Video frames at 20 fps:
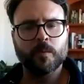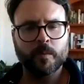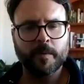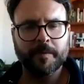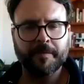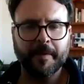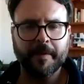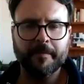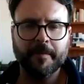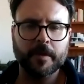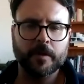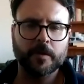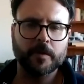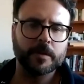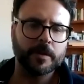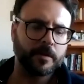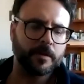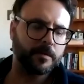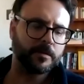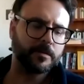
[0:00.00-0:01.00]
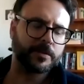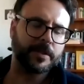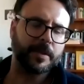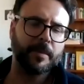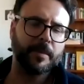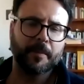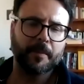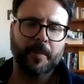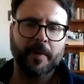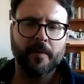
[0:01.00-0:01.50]
we've given a good little sum
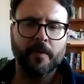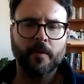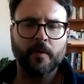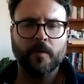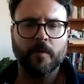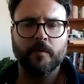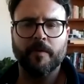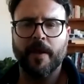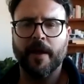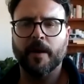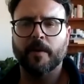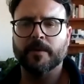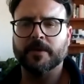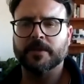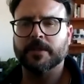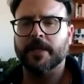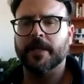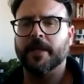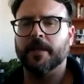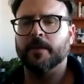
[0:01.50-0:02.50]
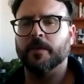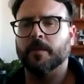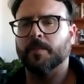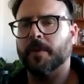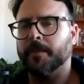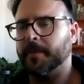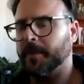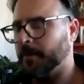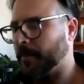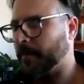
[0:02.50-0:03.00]
up here of how we're seeing the
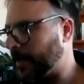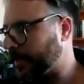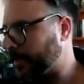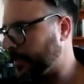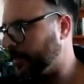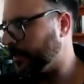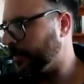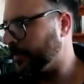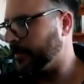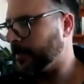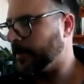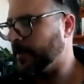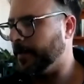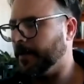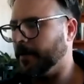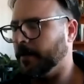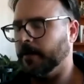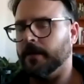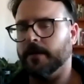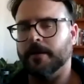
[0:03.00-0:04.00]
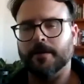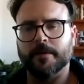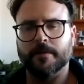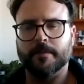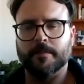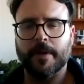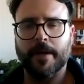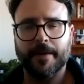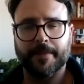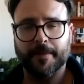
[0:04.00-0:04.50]
property market
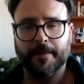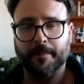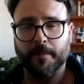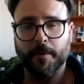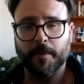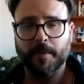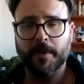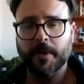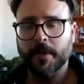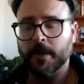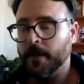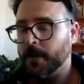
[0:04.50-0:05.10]
at the moment.